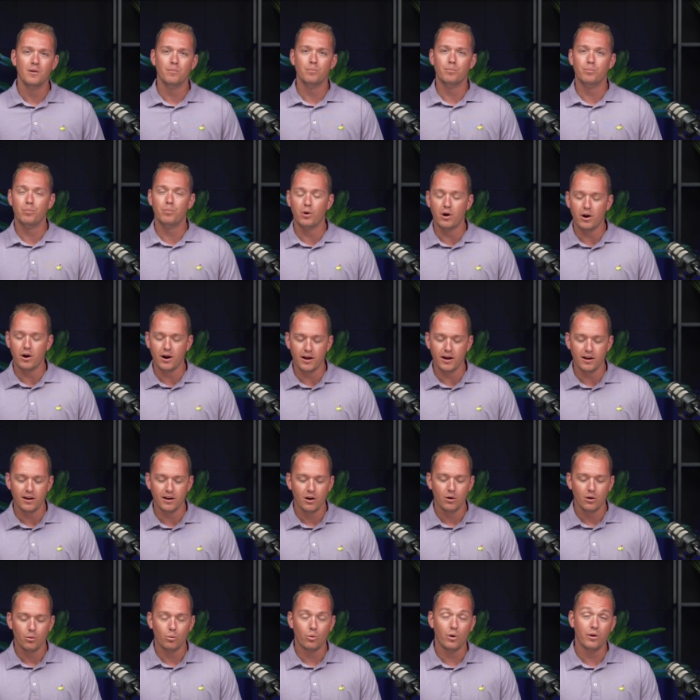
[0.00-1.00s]
But
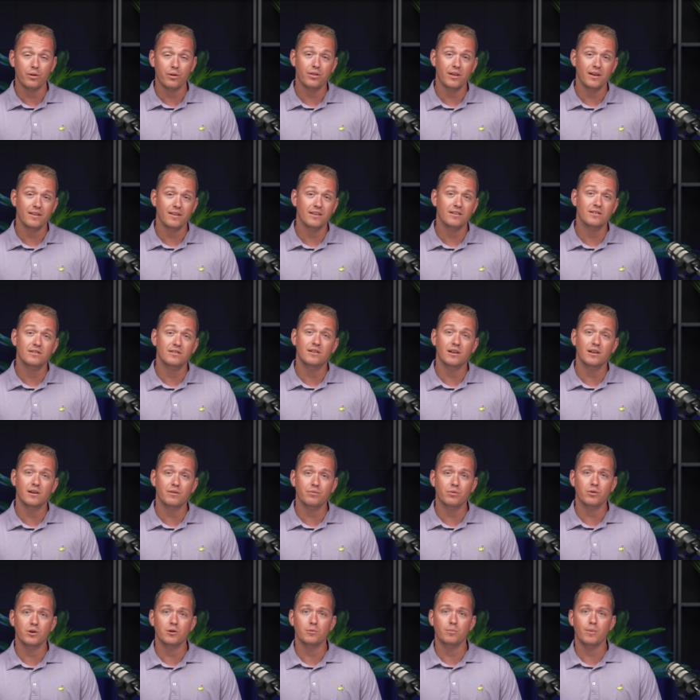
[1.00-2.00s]
one thing that's
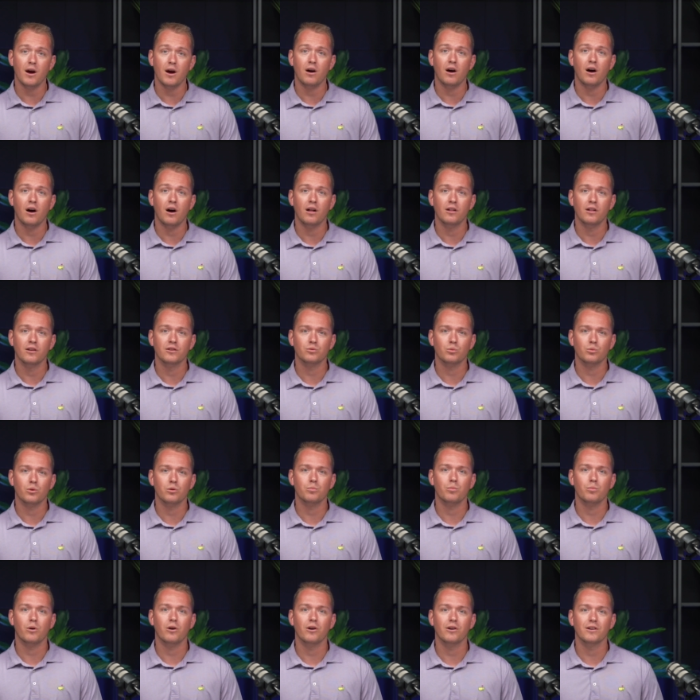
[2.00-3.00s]
different about
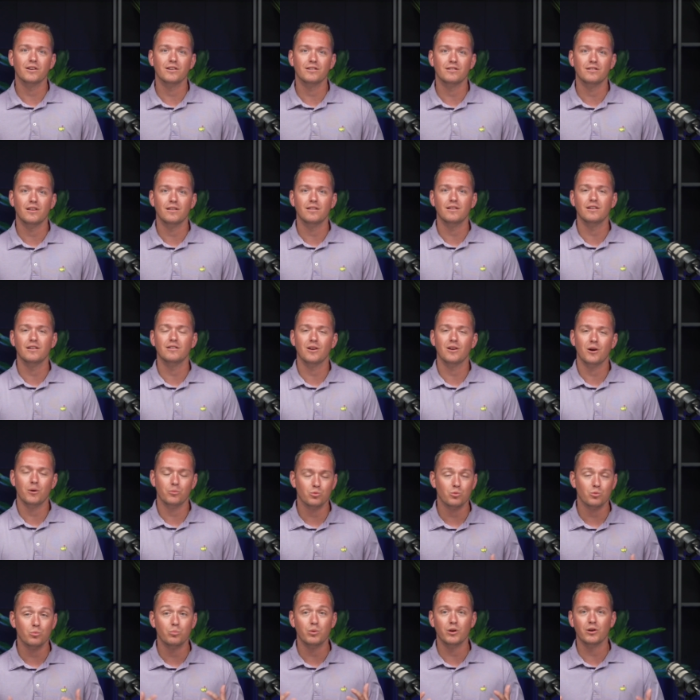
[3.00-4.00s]
Hollingsworth Park is that these
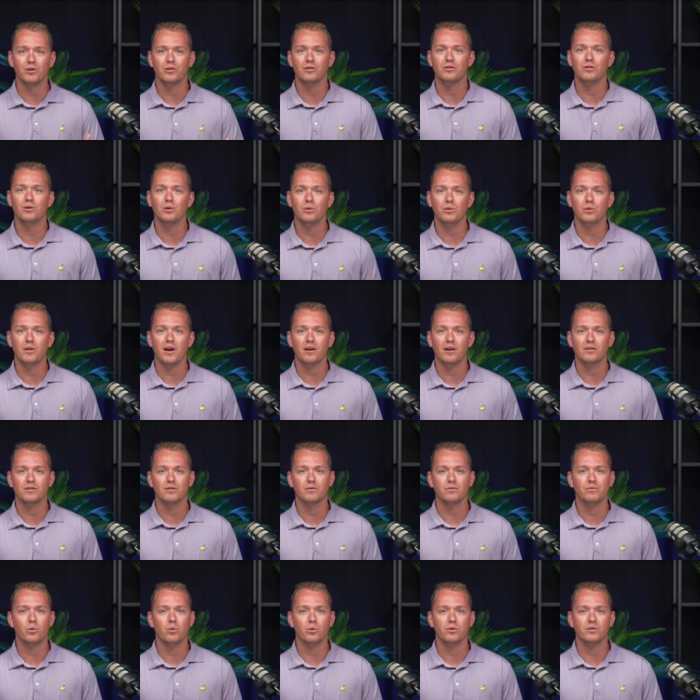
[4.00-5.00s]
homes were built in
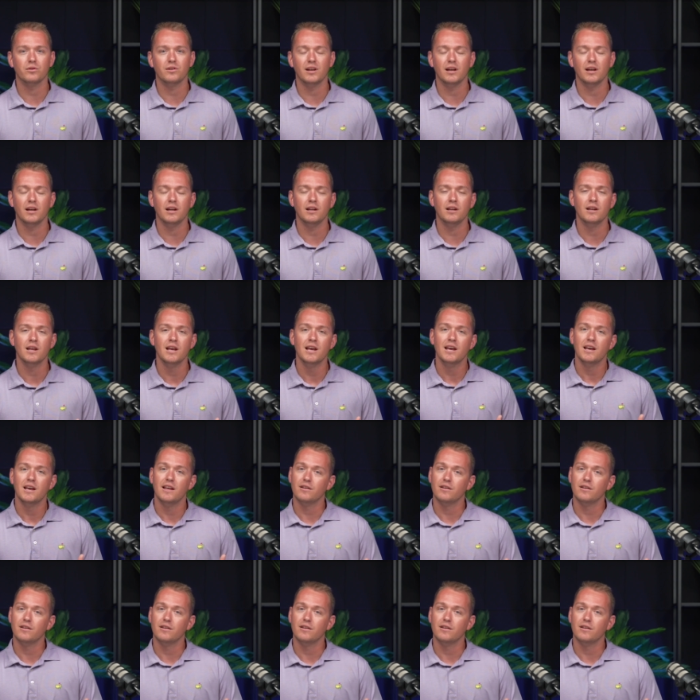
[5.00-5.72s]
2014